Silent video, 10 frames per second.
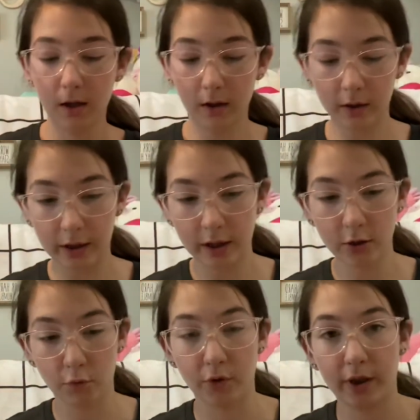these
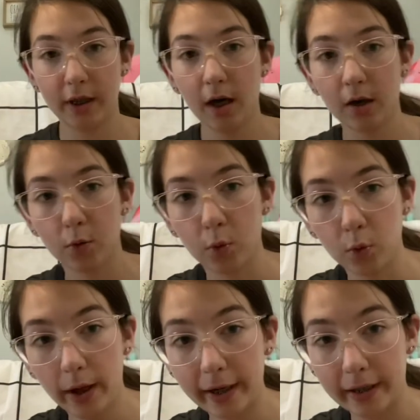really cool
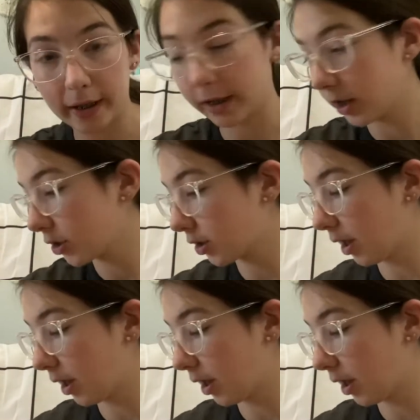highlighters